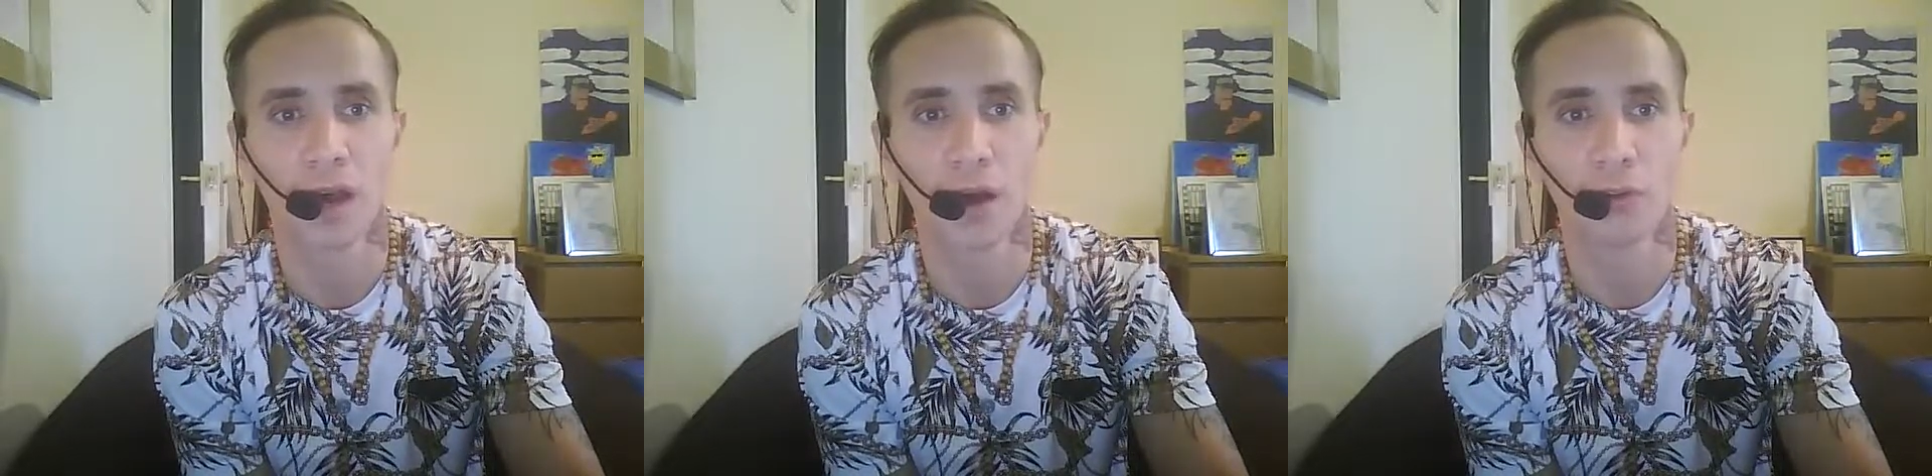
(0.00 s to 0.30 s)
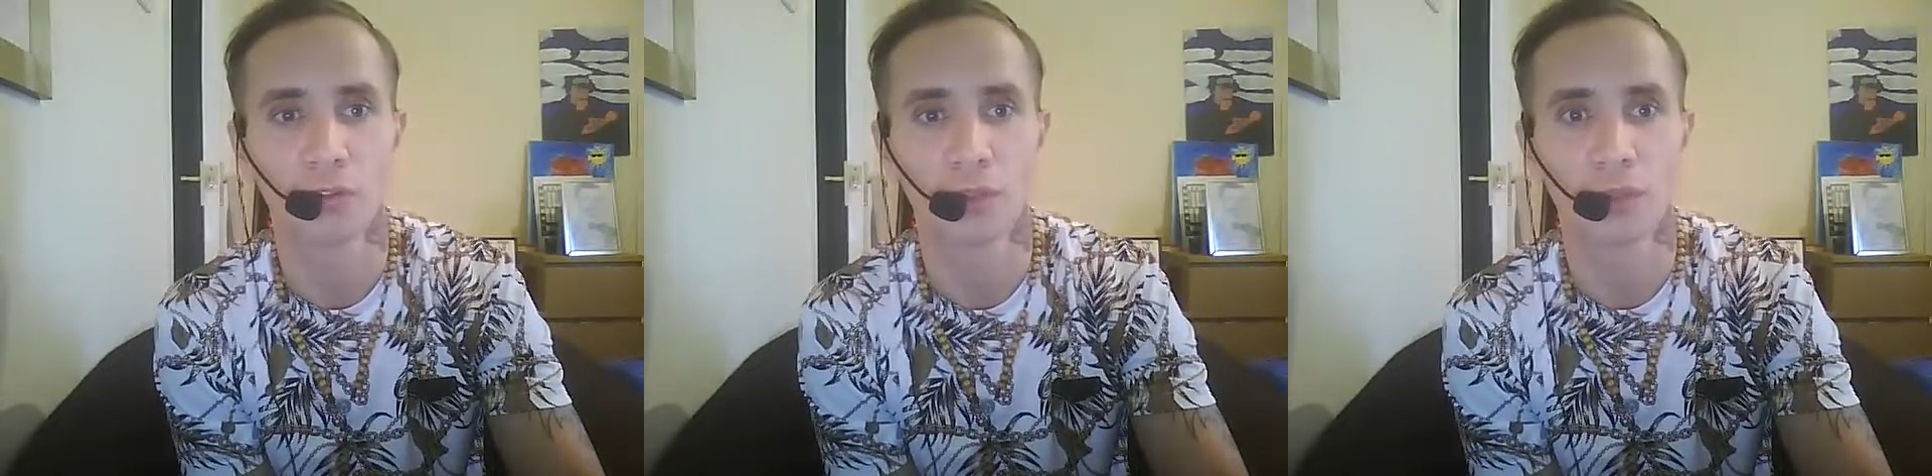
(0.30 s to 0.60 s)

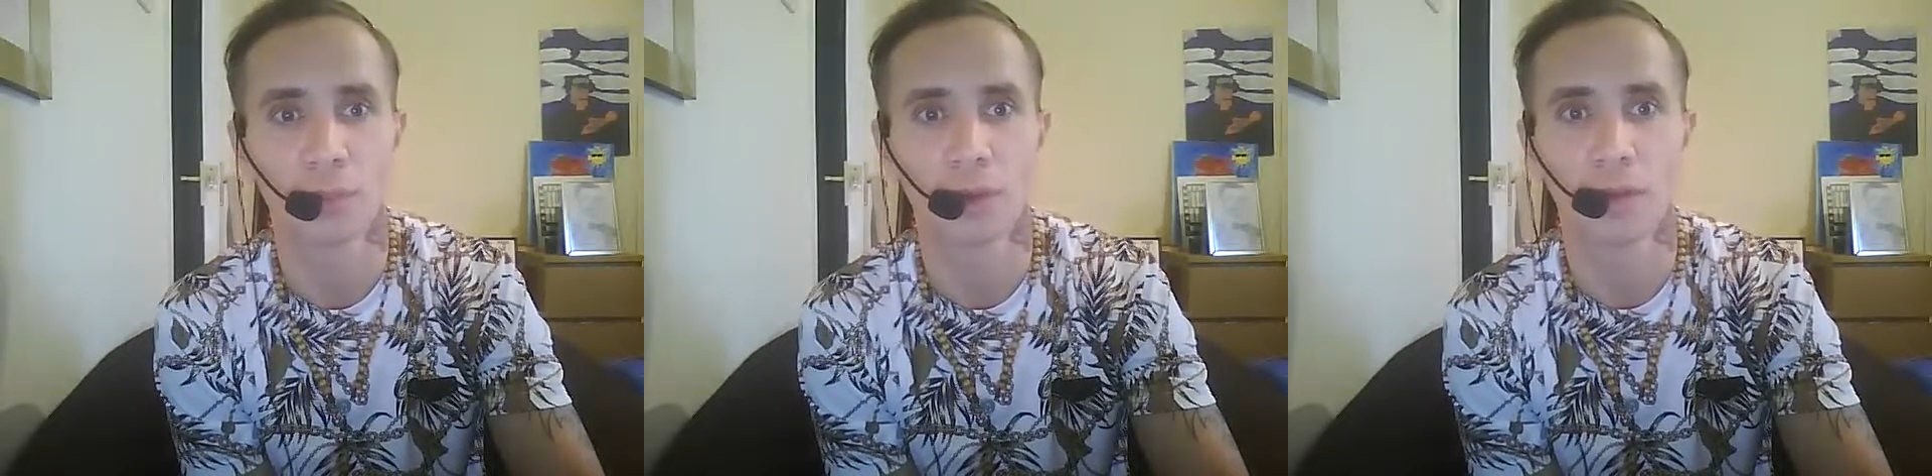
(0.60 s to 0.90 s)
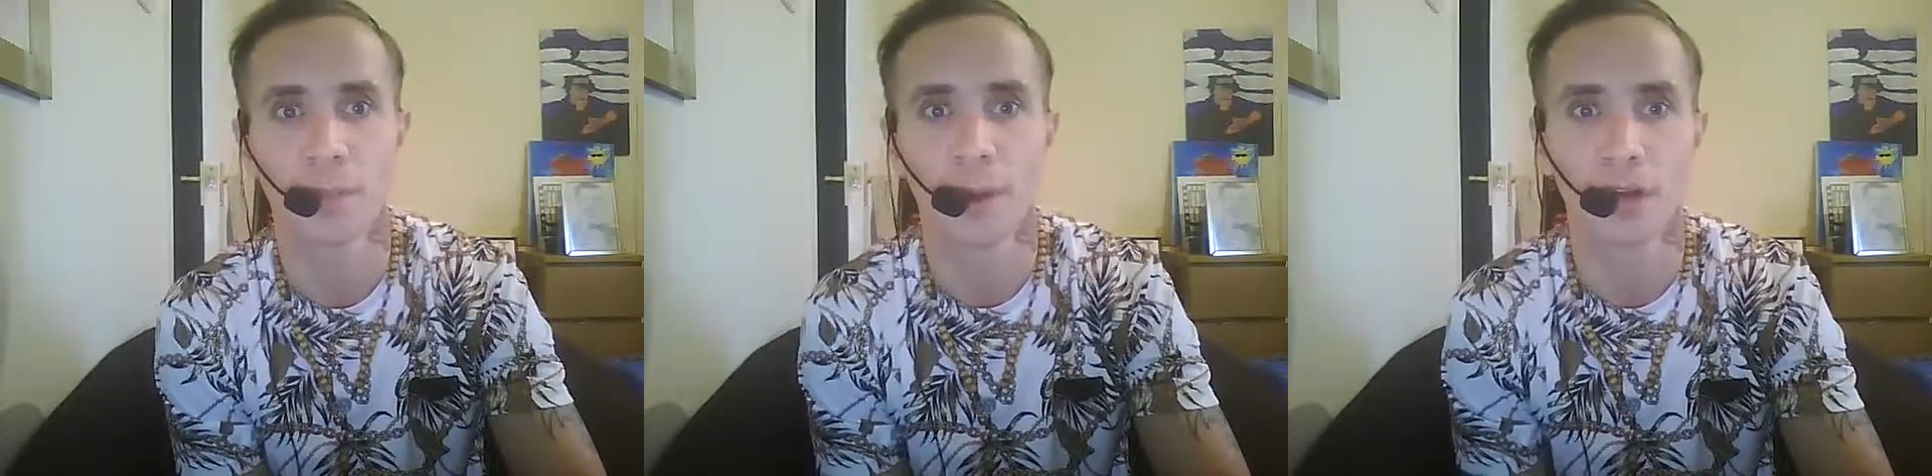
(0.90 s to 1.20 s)
hold to
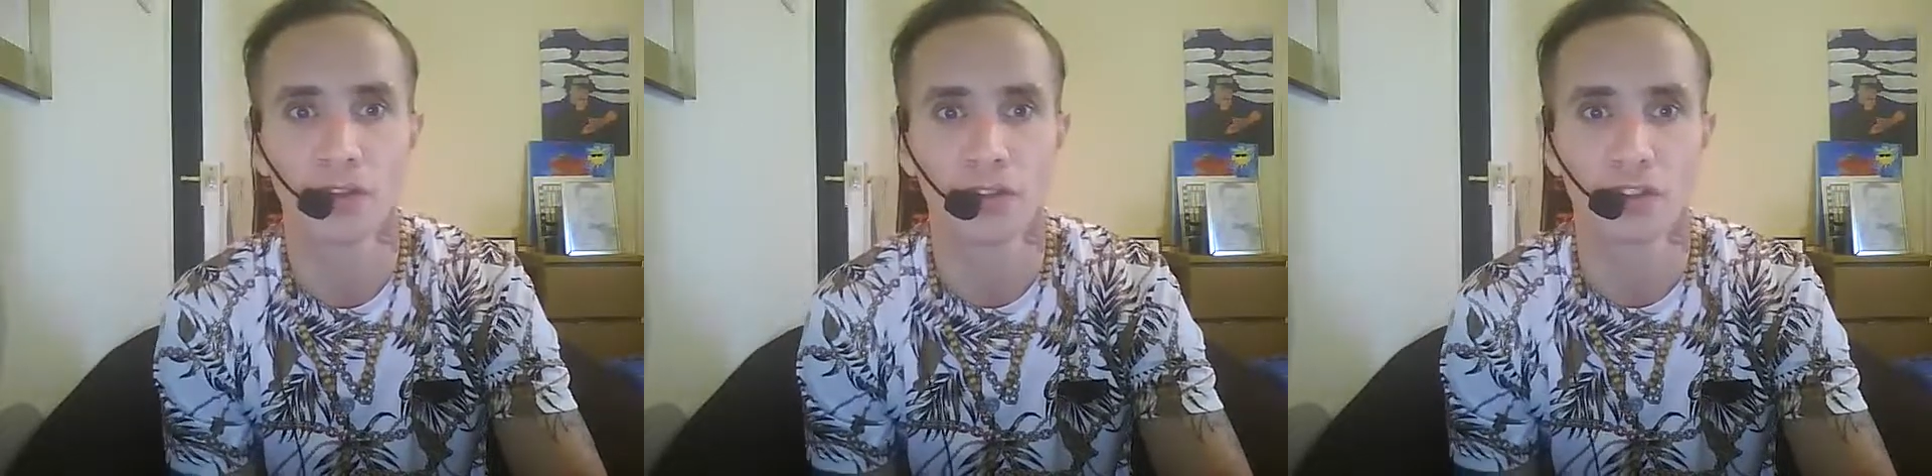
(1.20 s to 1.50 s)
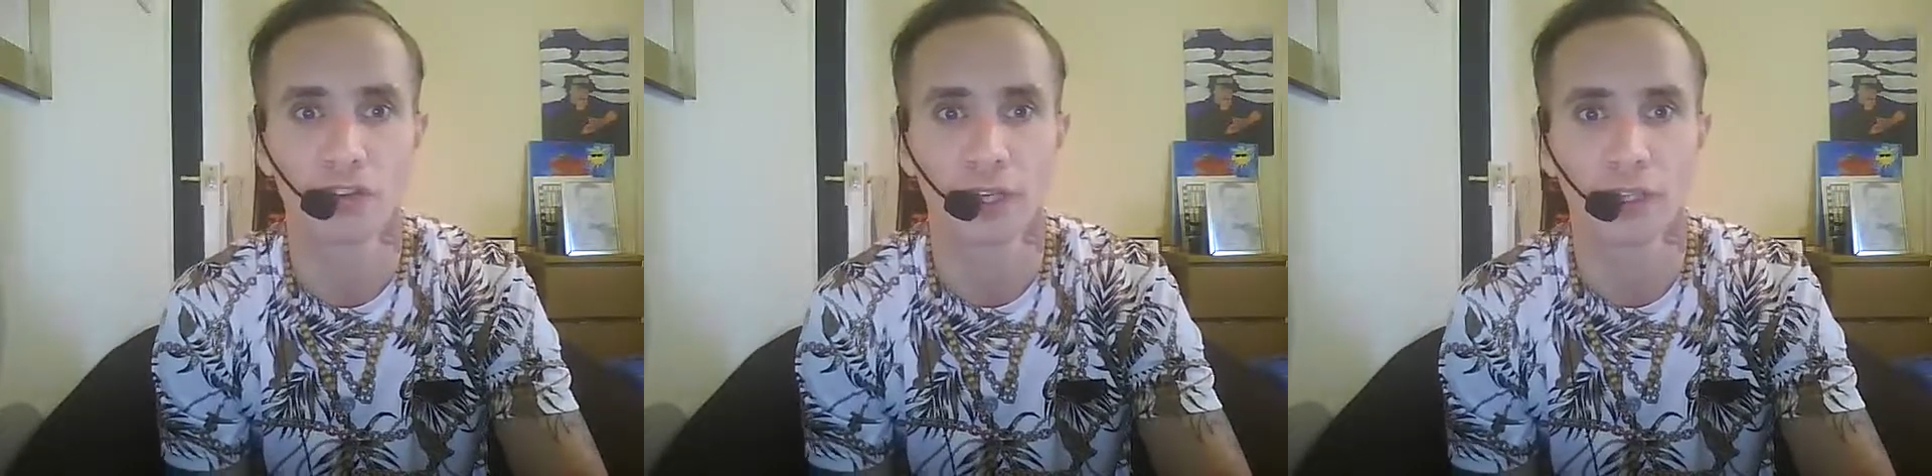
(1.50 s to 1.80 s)
the purse of
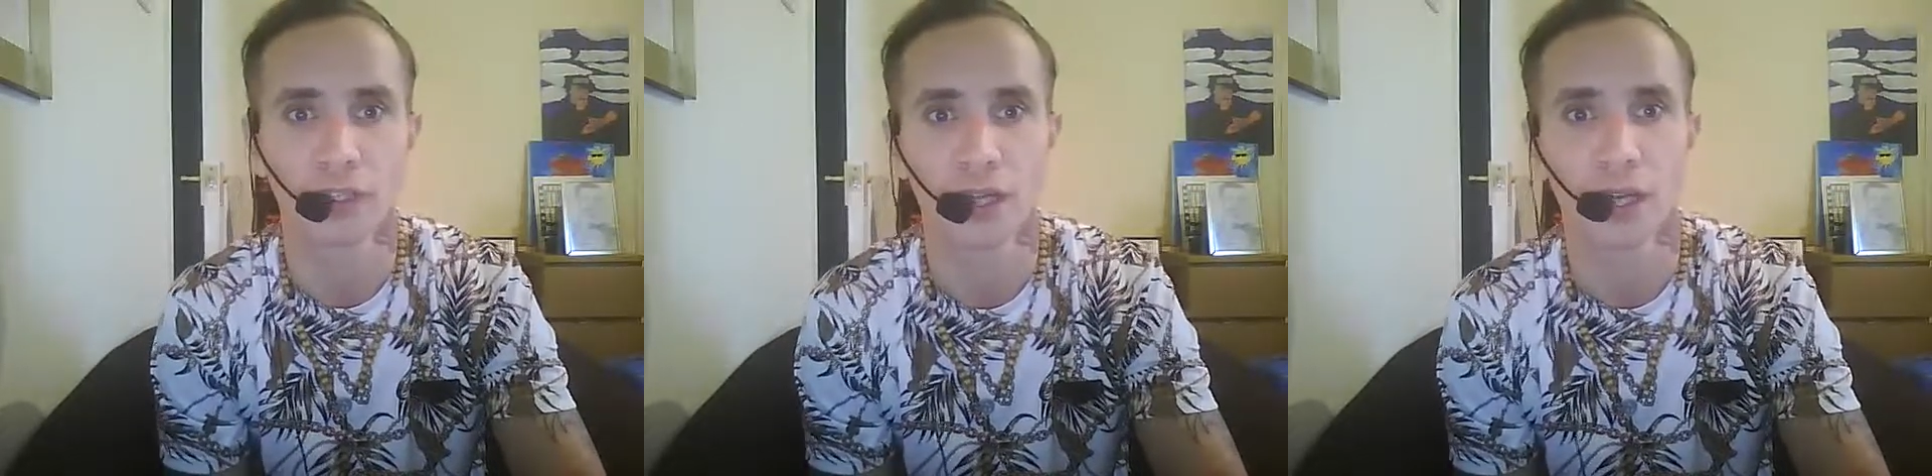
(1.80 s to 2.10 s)
strings,